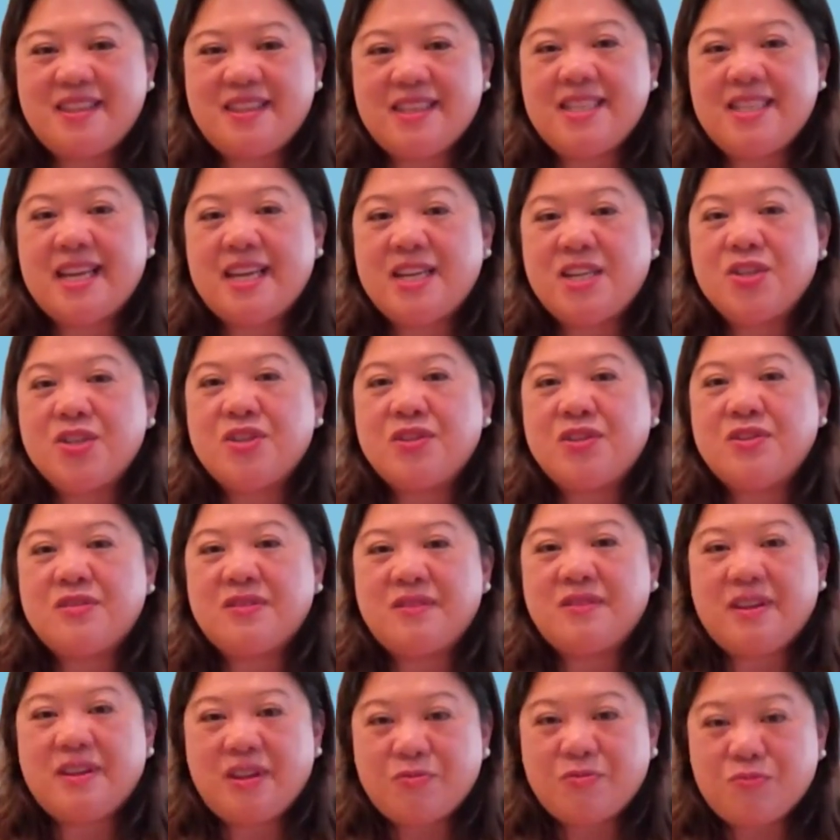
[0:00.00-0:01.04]
the
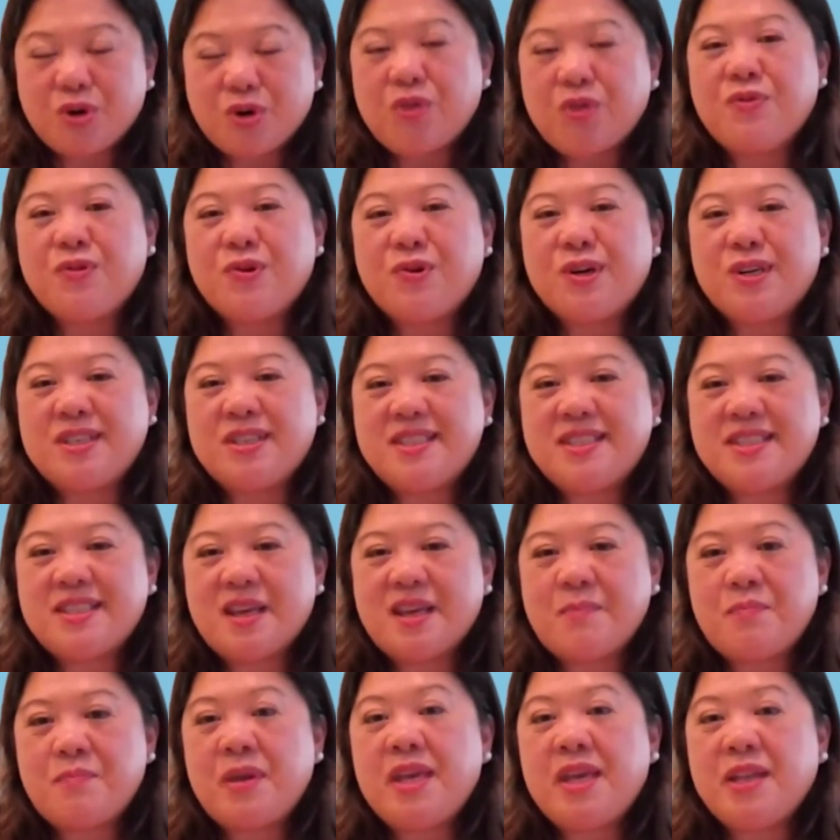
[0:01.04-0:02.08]
dental workforce
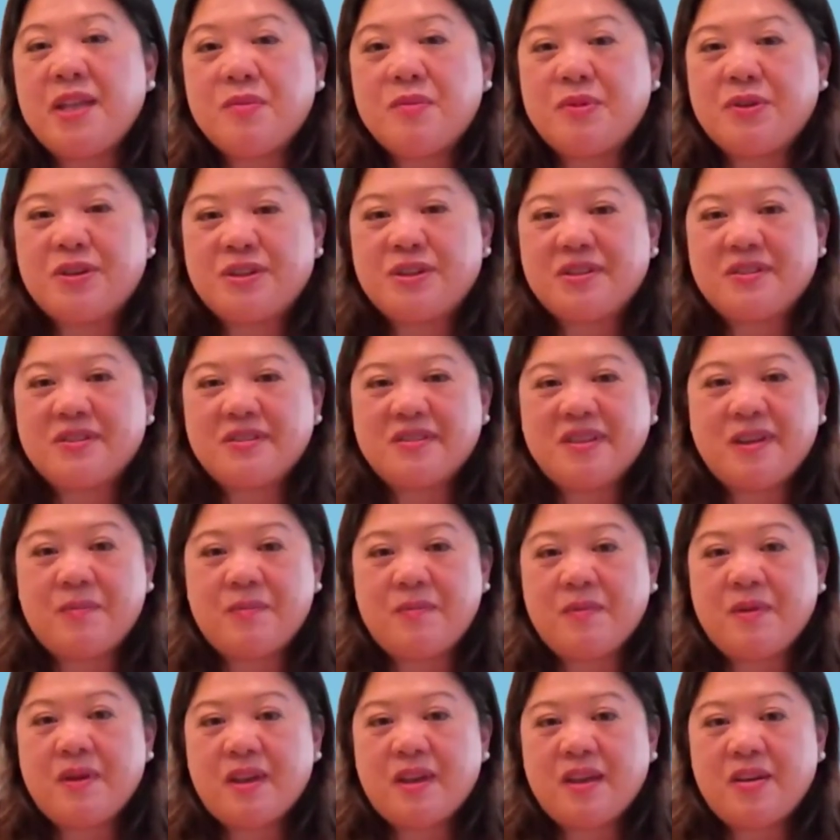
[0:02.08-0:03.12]
appealable
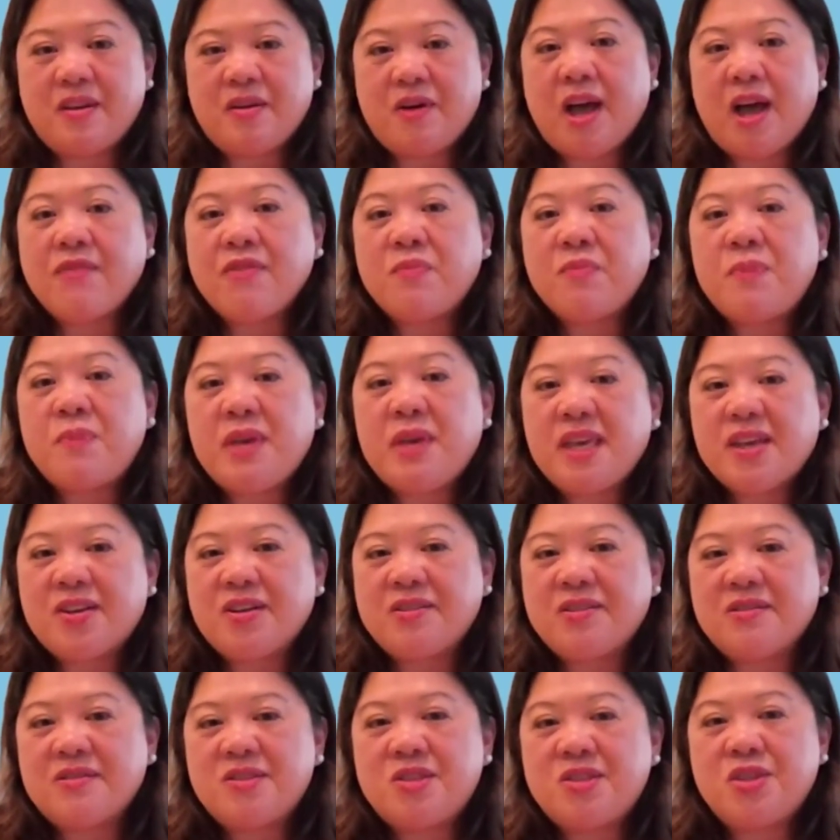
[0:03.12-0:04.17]
and, you know, of
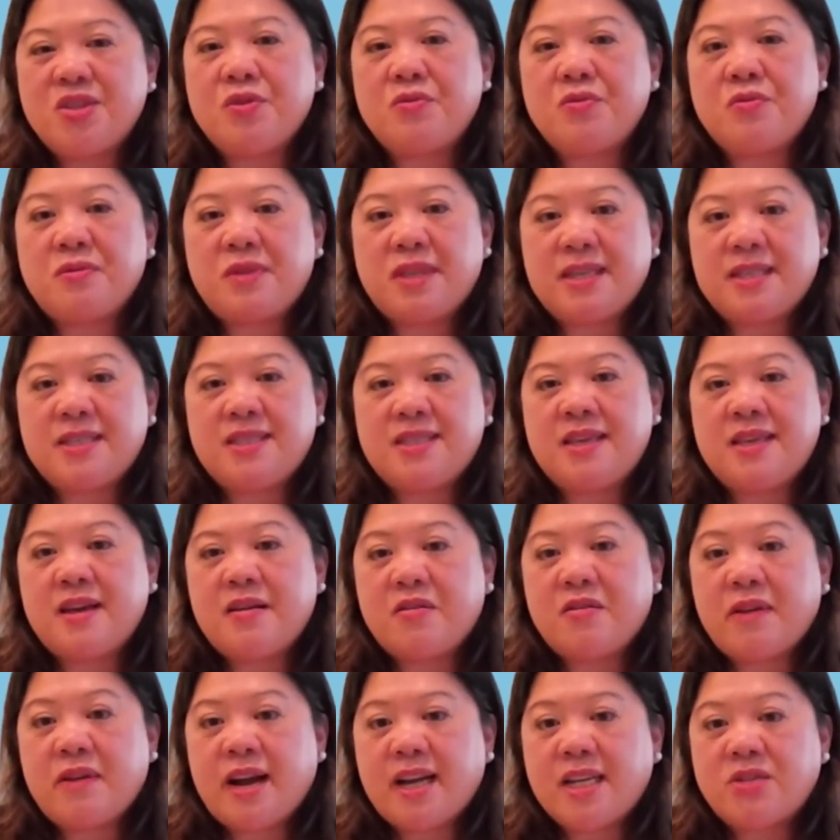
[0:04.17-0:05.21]
appeal to these
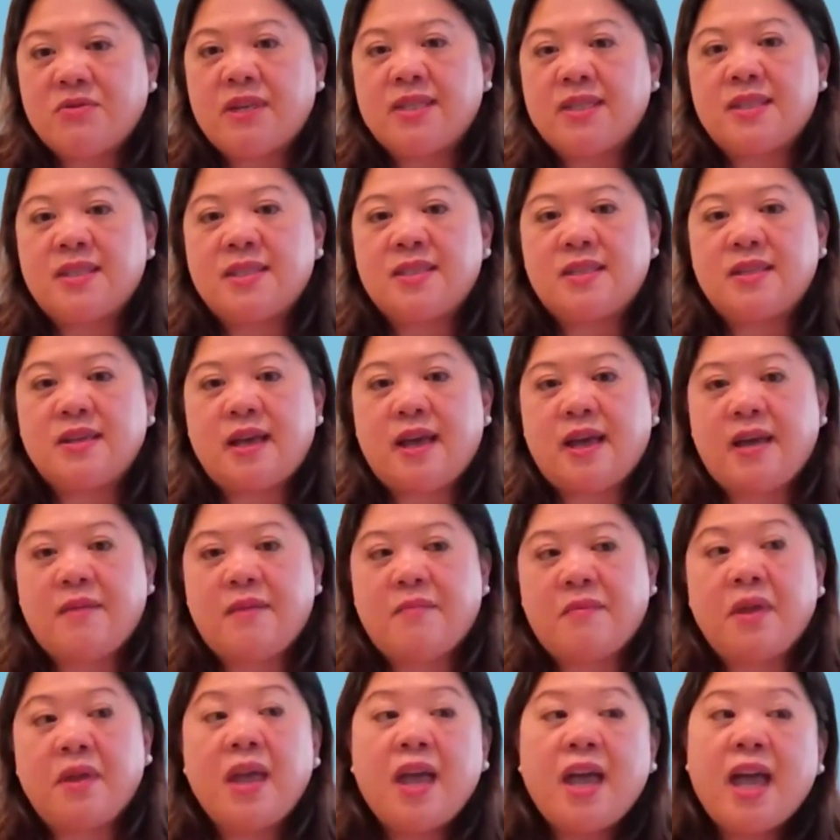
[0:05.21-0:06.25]
young graduates.
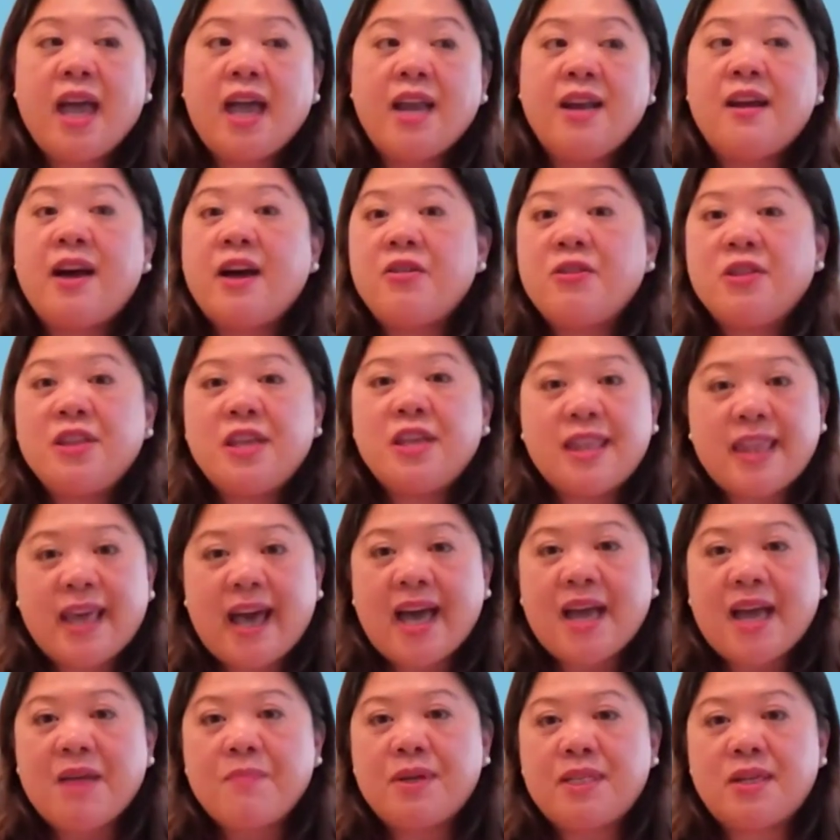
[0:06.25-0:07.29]
And not only
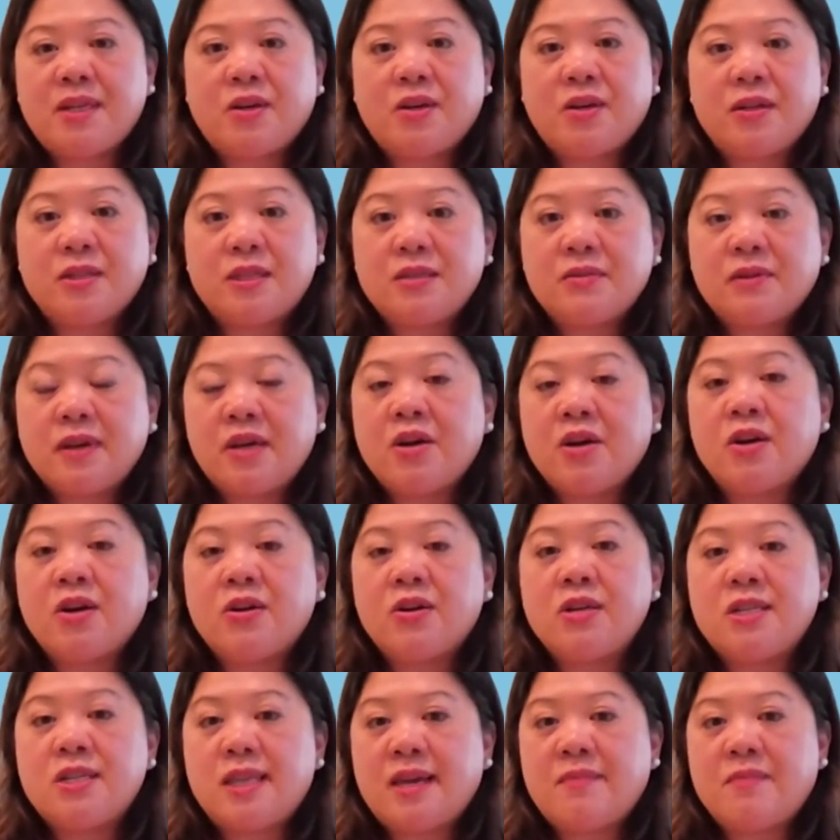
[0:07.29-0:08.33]
that, but to also
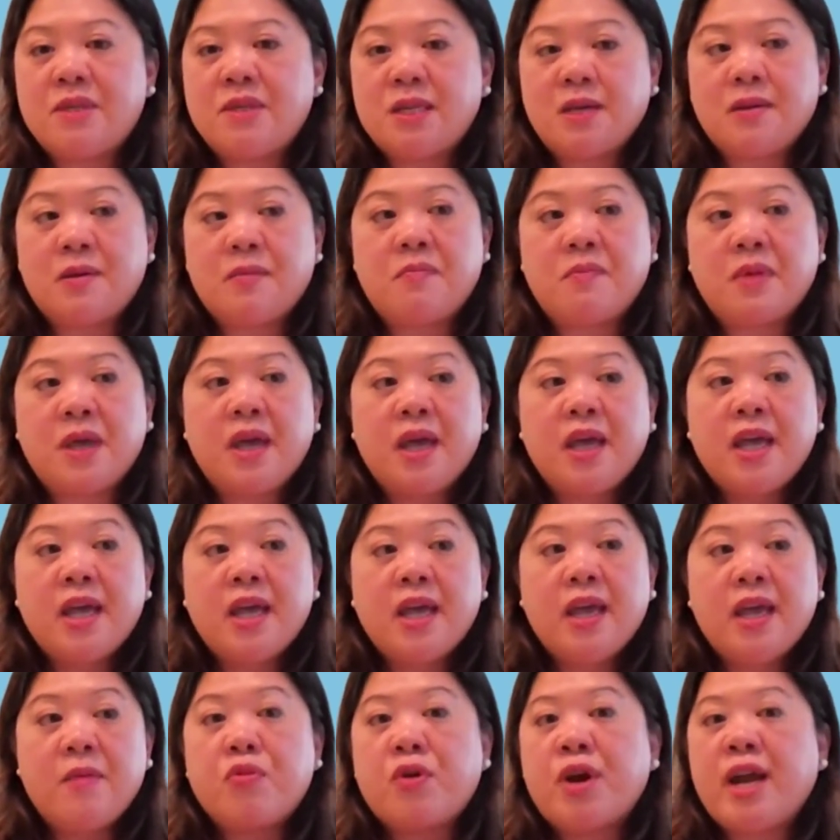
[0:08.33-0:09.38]
encourage them to
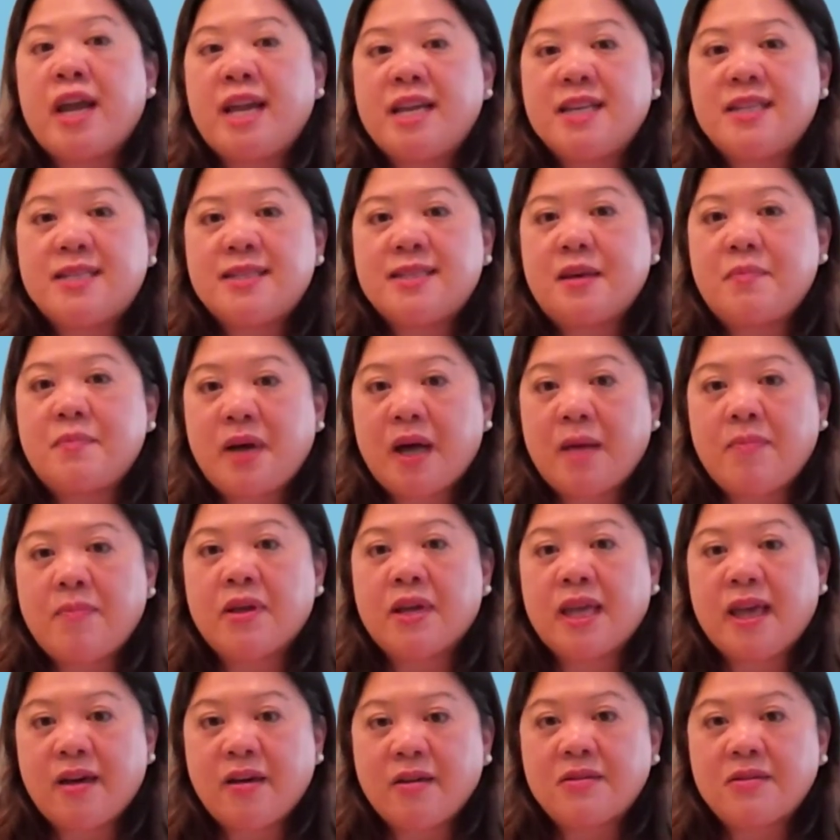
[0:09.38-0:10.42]
embrace a
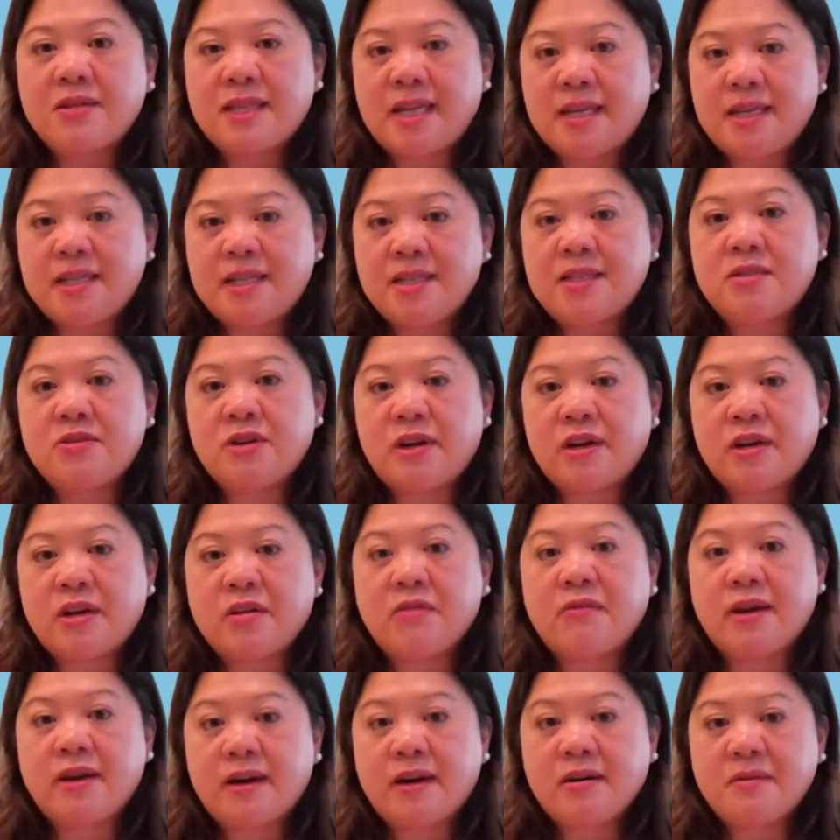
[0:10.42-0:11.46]
public health dentistry
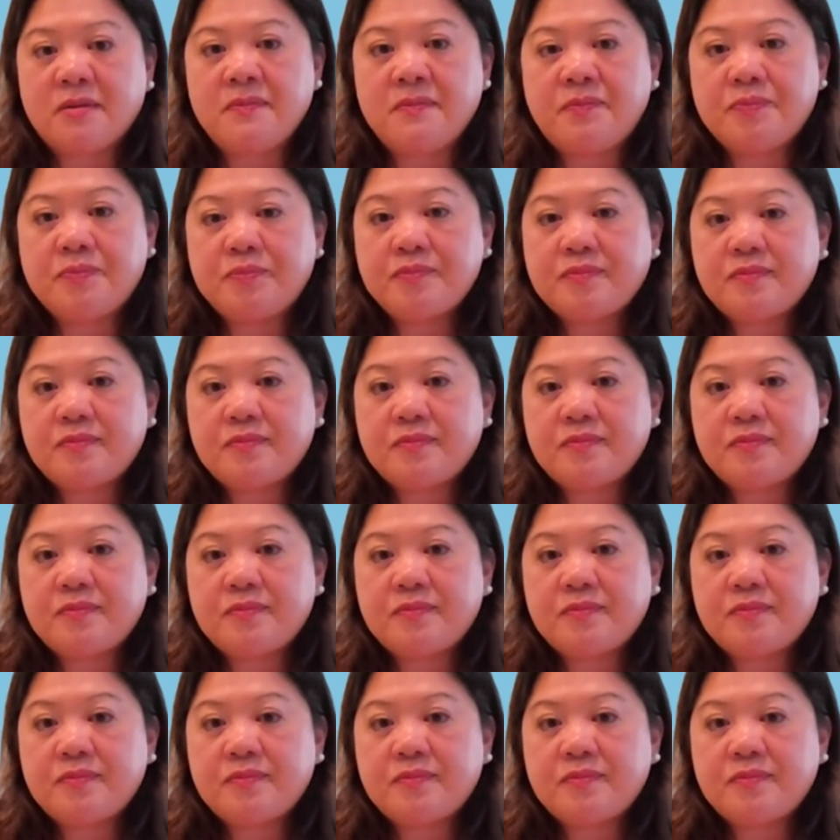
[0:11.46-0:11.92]
career.